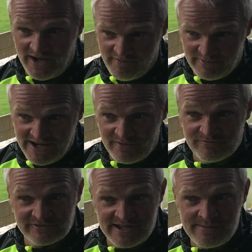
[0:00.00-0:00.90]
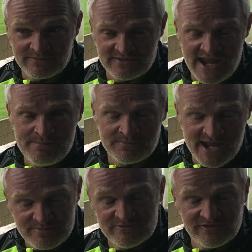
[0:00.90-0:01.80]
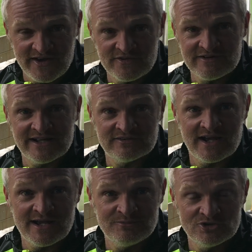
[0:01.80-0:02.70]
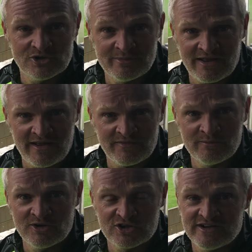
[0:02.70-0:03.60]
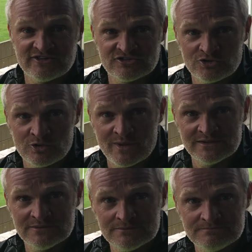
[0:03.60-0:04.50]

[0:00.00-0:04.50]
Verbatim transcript: If we can get them keep keep keep them fit in the right times, you know, I mean, I, I think we've got a great chance of doing well.